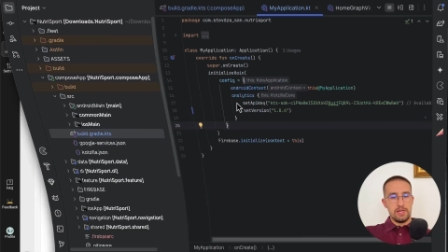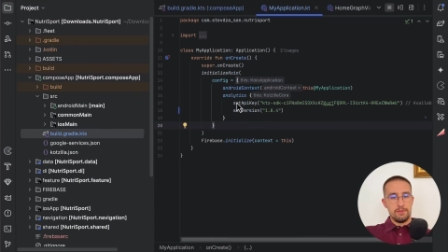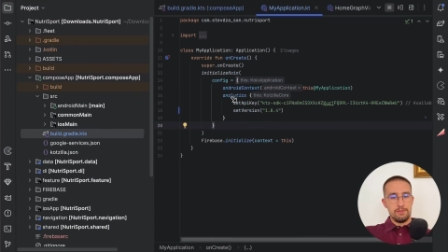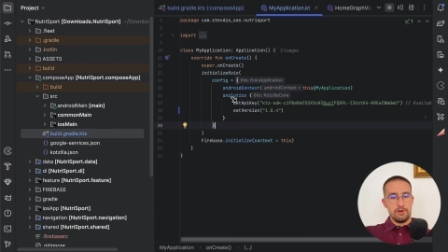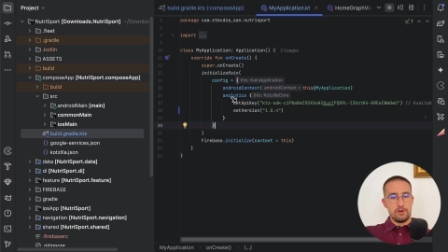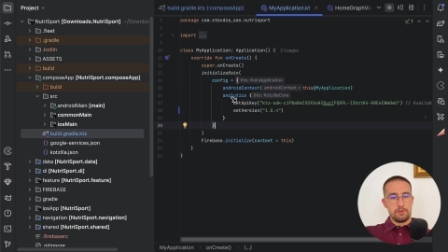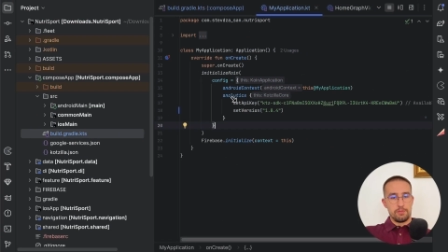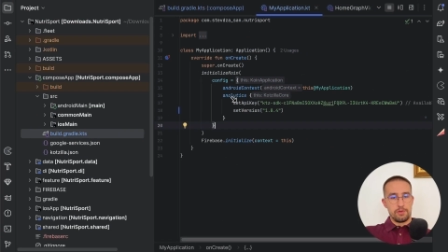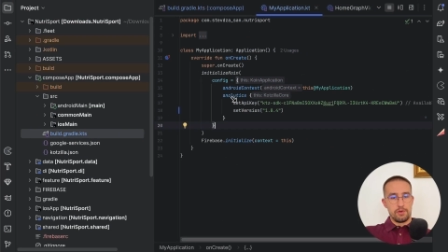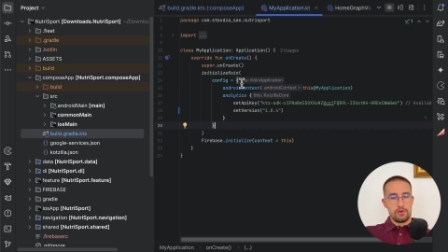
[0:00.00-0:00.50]
up
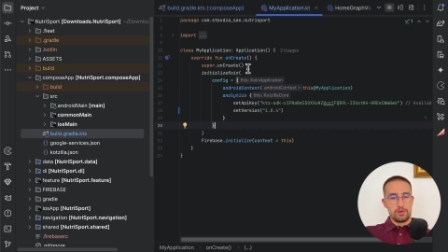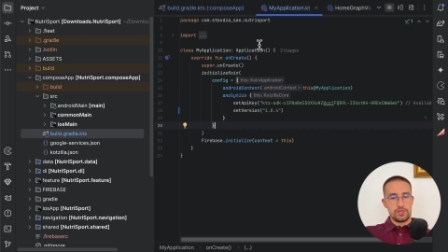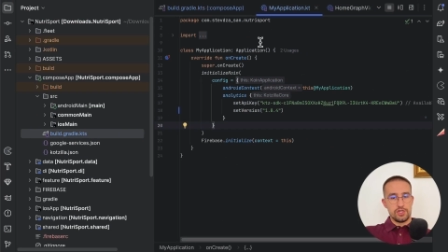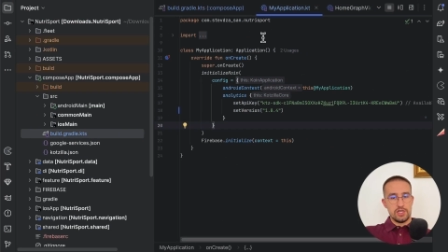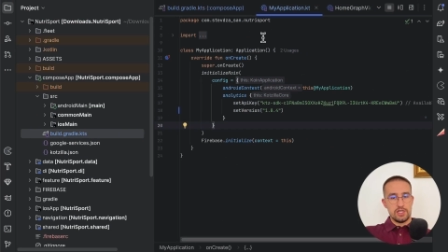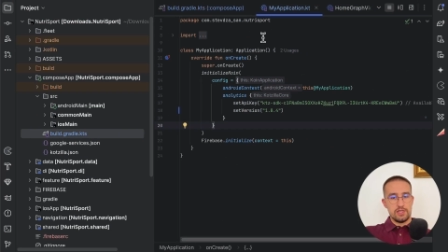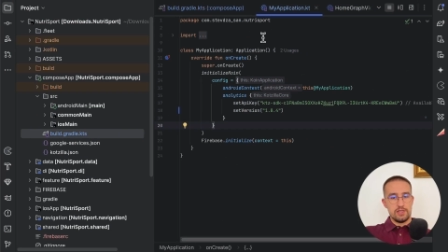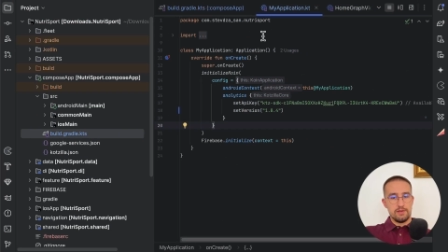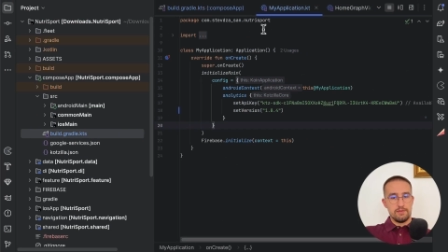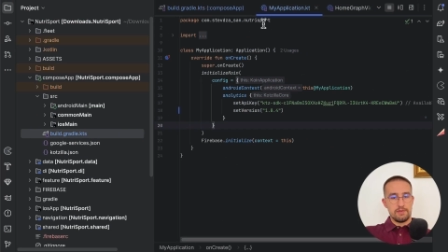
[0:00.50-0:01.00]
our
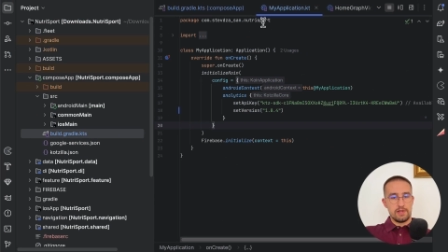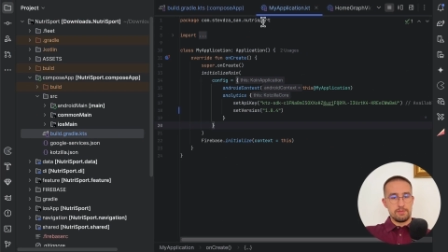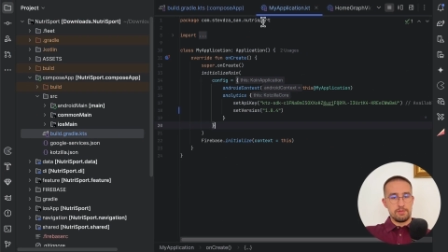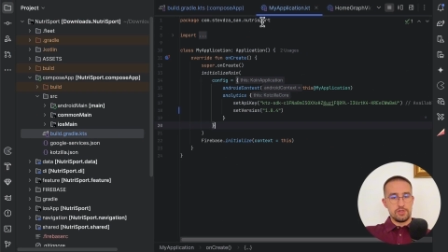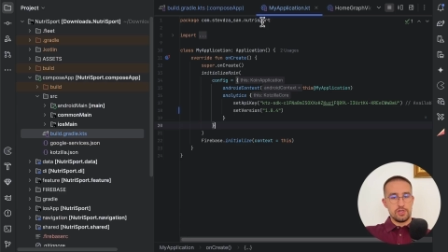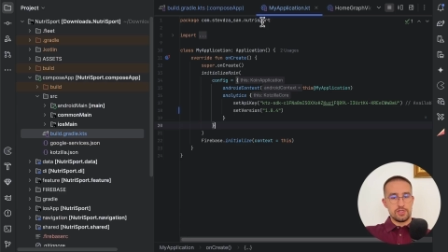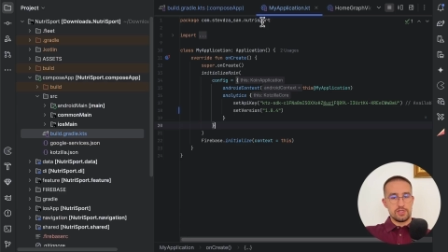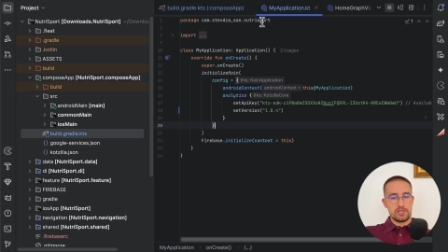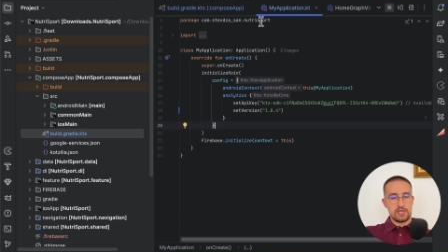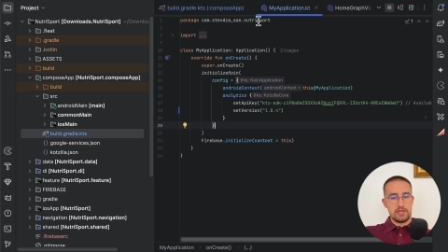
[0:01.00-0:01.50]
project, let me
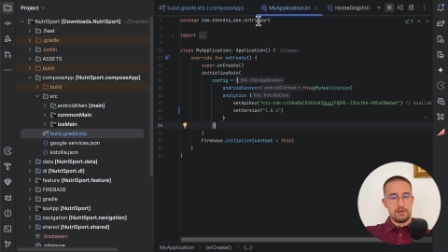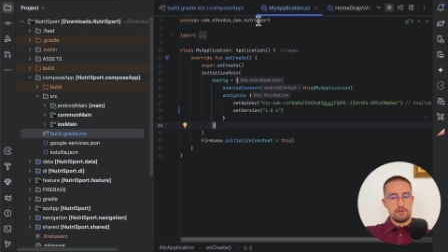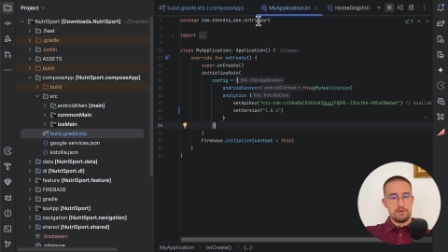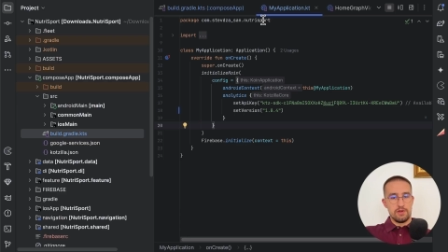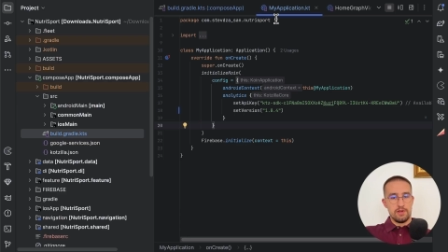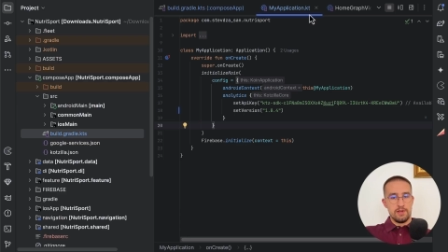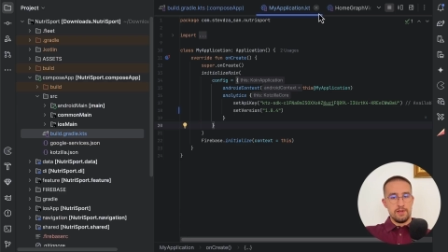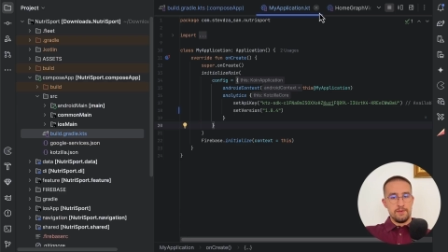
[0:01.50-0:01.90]
just here